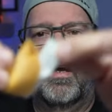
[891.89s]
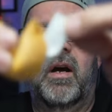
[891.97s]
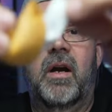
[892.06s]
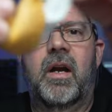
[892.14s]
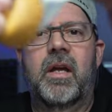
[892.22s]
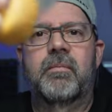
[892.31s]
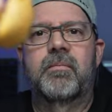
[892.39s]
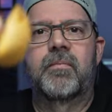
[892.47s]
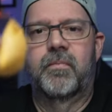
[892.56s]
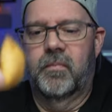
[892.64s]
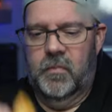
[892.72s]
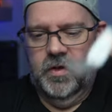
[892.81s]
All right,
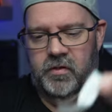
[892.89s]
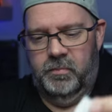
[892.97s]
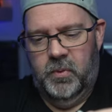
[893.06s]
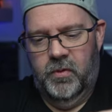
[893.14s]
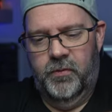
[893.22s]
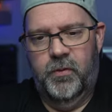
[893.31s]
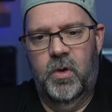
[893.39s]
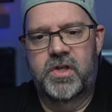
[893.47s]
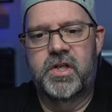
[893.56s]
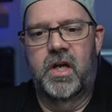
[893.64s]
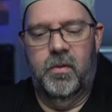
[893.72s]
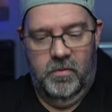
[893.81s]
let's pull the
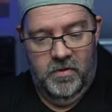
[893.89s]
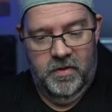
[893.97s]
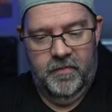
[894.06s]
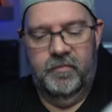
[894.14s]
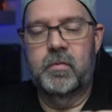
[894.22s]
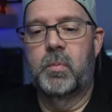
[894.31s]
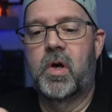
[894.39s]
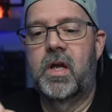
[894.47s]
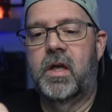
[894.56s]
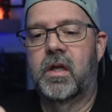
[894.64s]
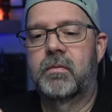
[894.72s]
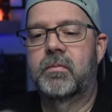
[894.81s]
fortune out when we have to
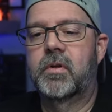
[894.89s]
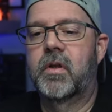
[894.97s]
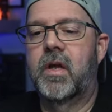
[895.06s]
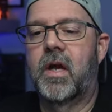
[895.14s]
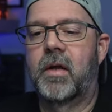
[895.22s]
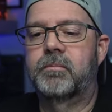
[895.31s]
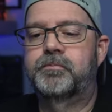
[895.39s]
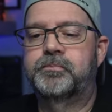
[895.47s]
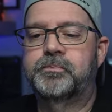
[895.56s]
break it. Look at that.